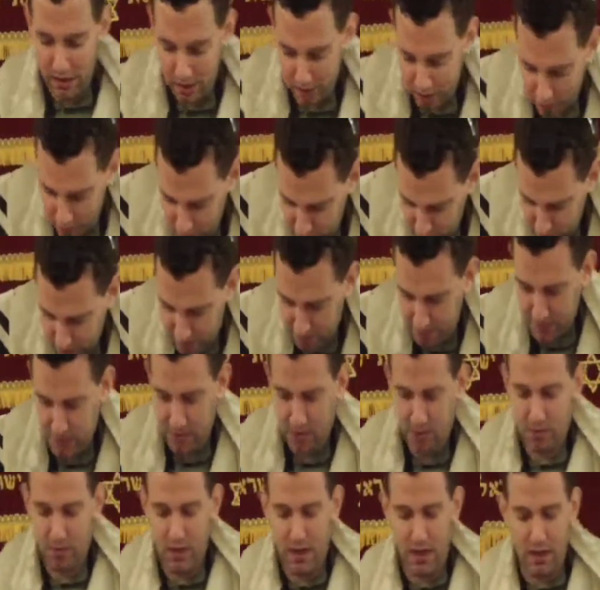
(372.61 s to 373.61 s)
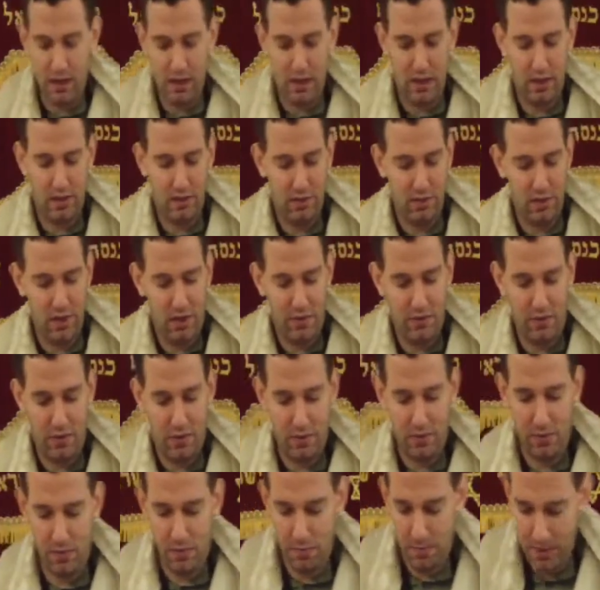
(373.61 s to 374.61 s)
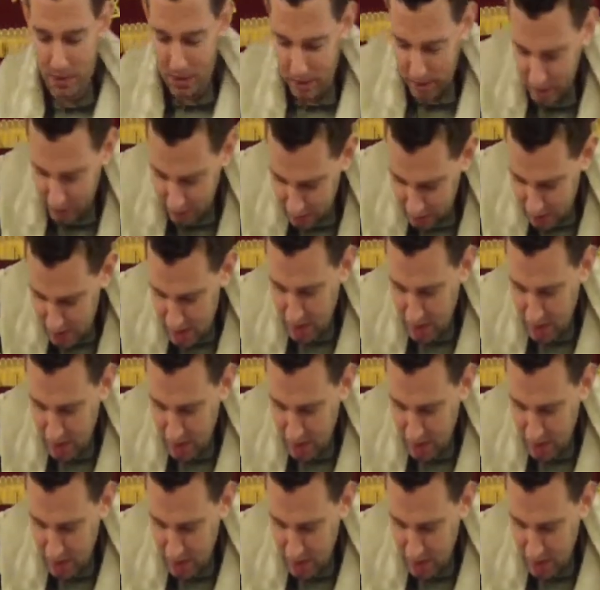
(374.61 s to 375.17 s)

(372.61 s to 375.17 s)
either clapping or wailing, and is therefore forbidden.